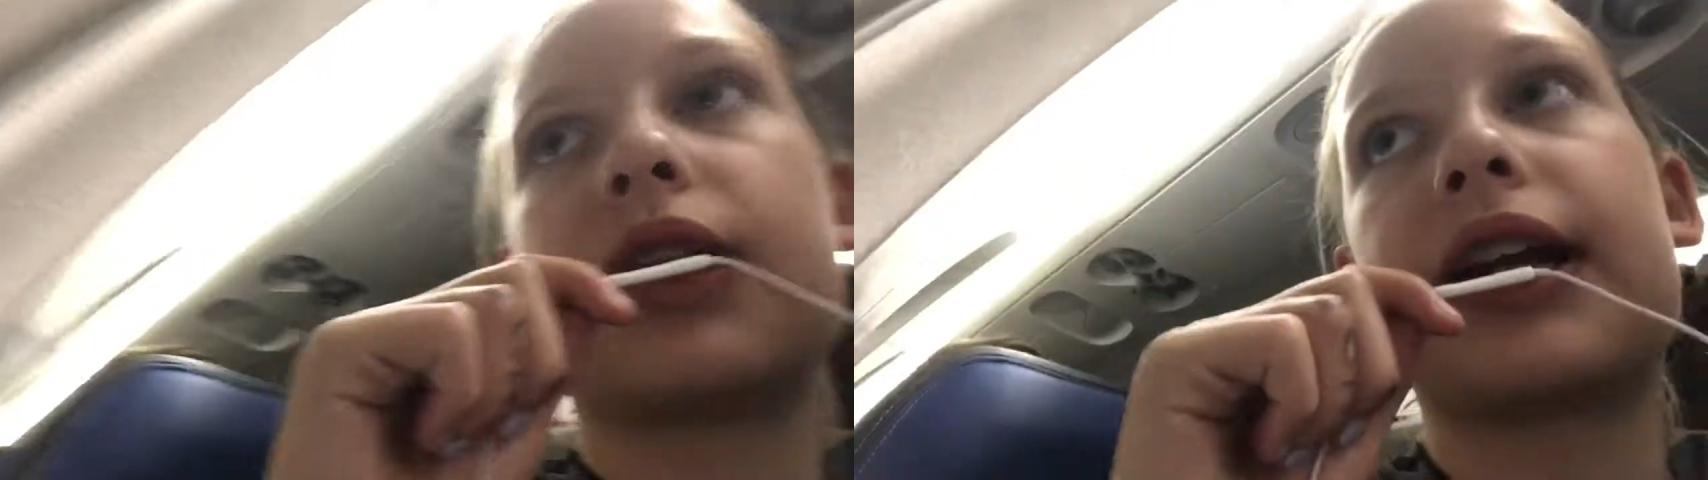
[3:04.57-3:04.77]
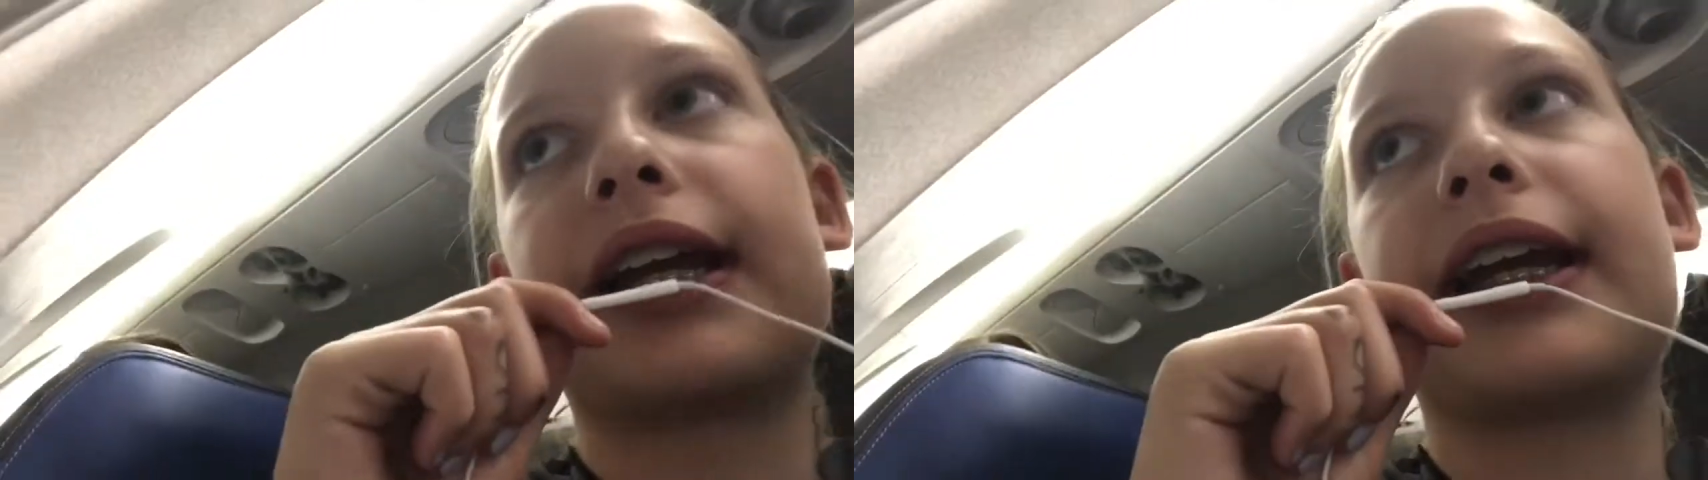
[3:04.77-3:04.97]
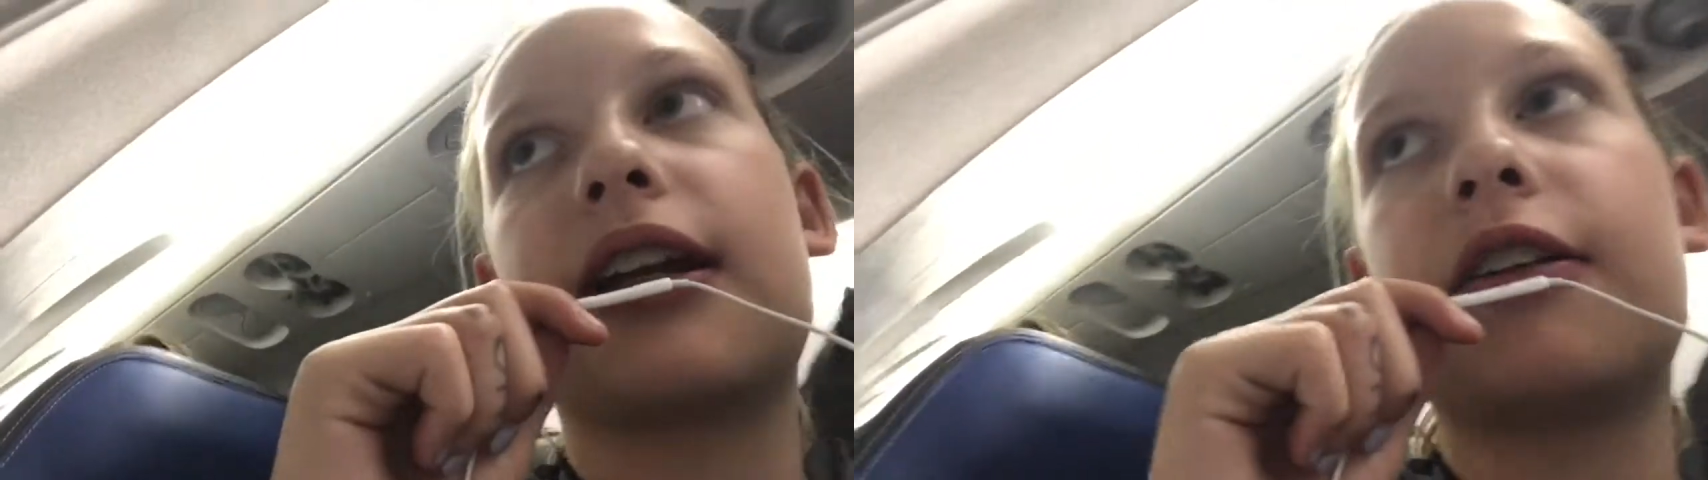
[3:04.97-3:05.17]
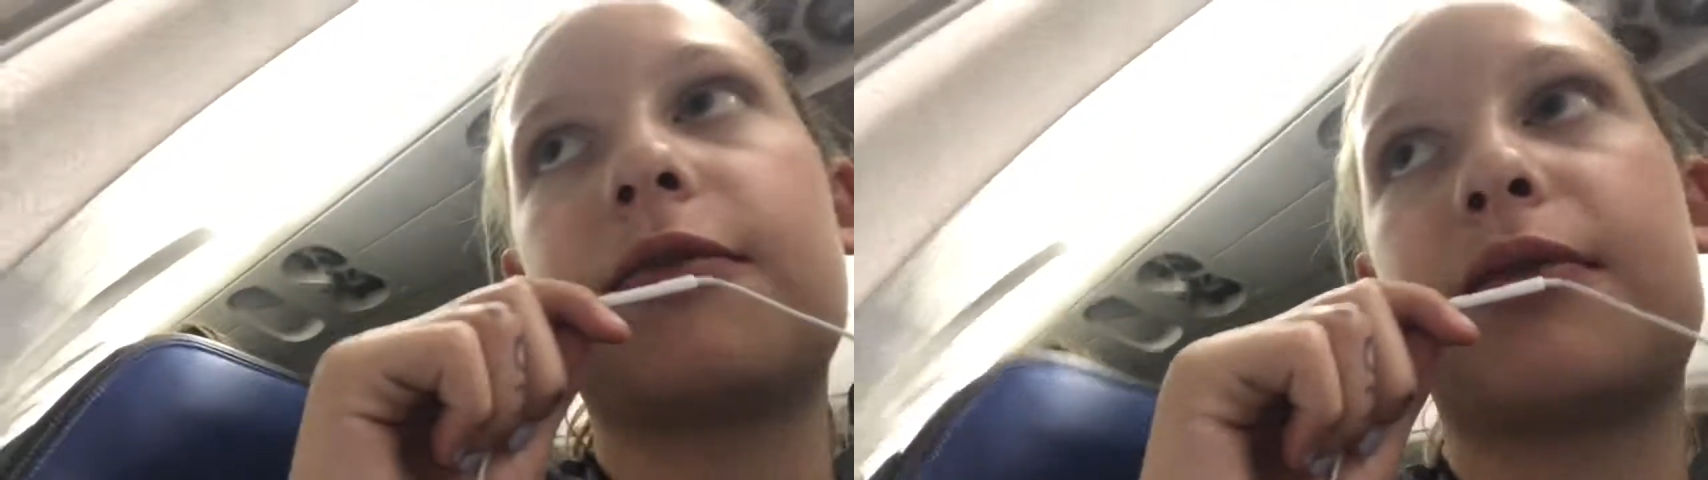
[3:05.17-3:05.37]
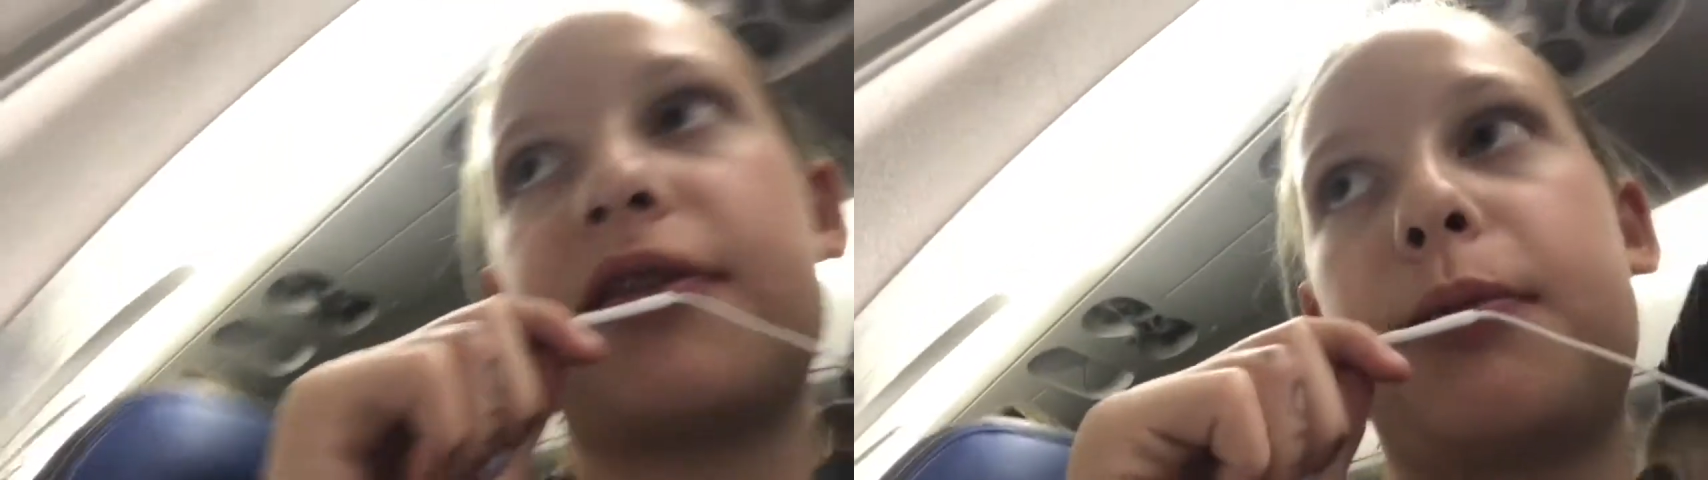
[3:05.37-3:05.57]
We're gonna get
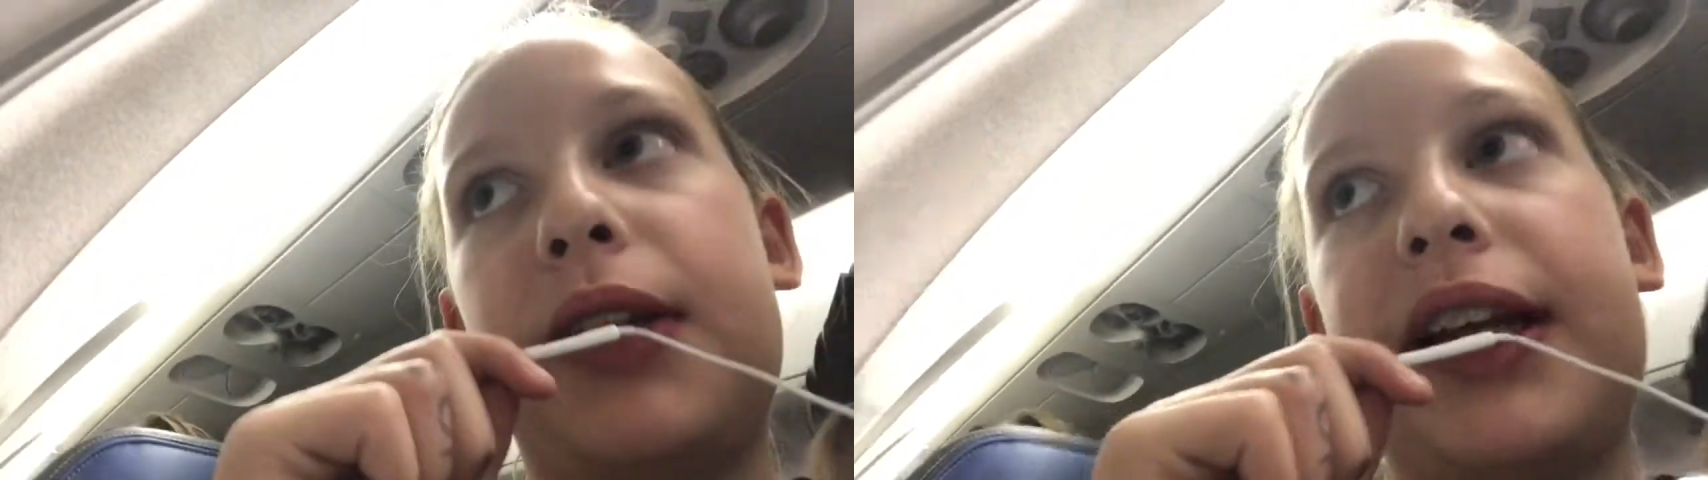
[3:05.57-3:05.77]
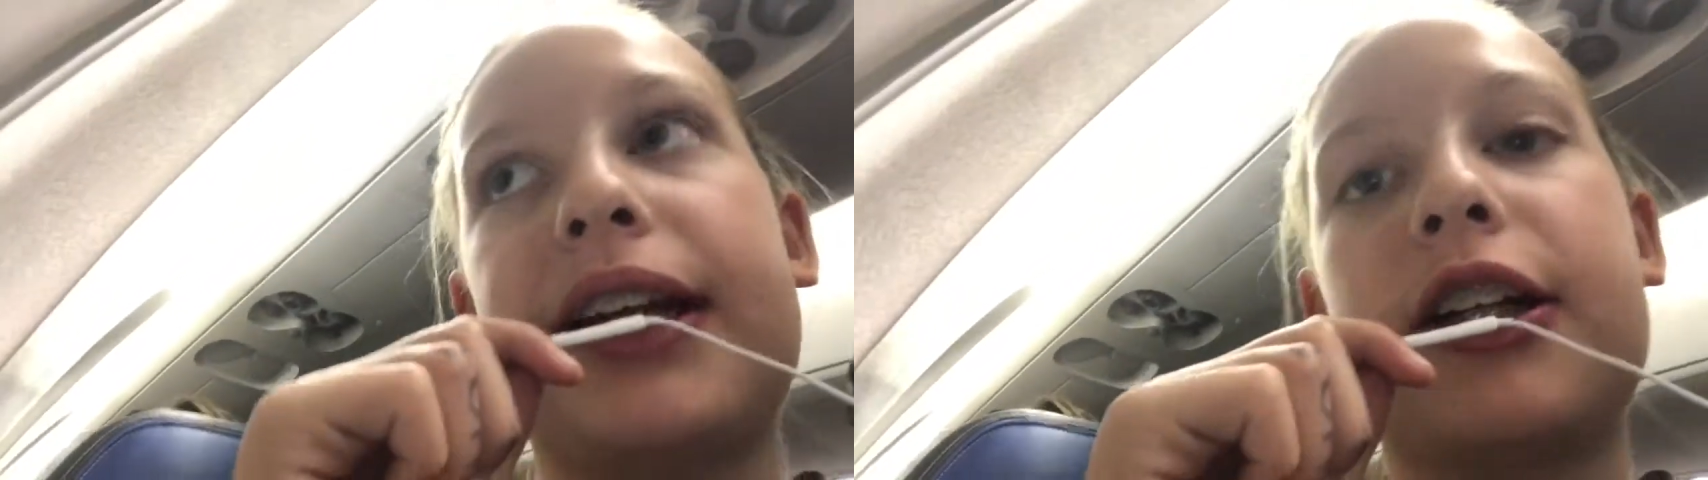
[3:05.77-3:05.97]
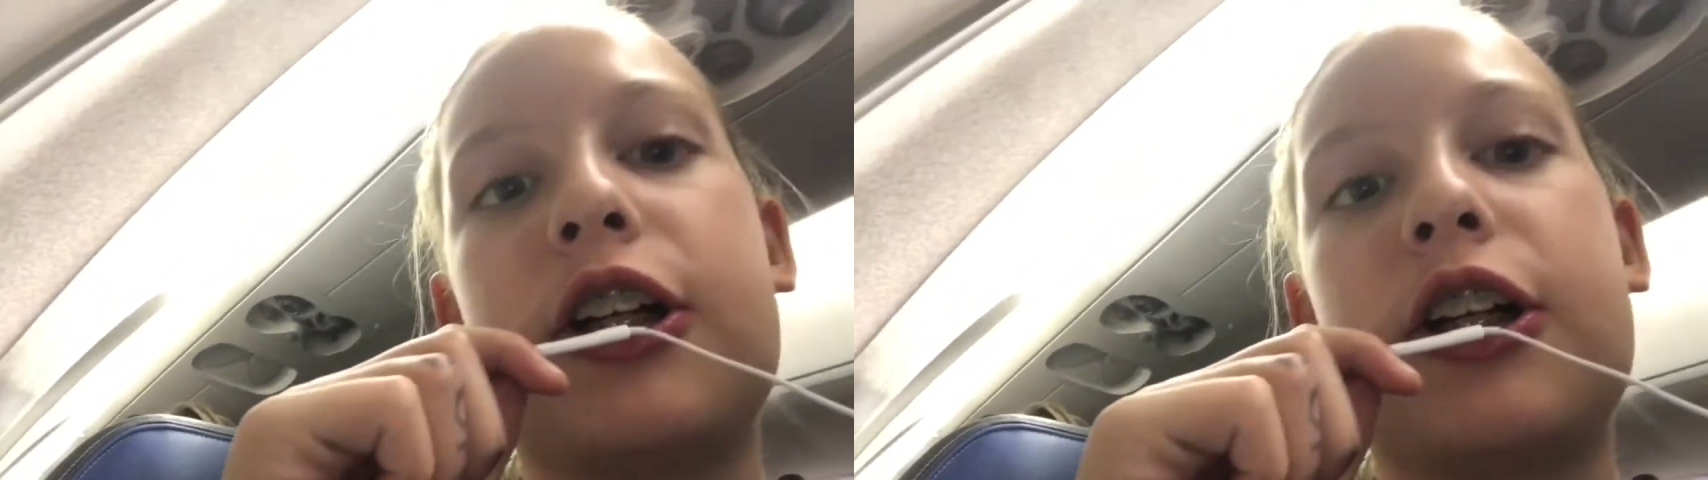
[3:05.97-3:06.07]
off the plane,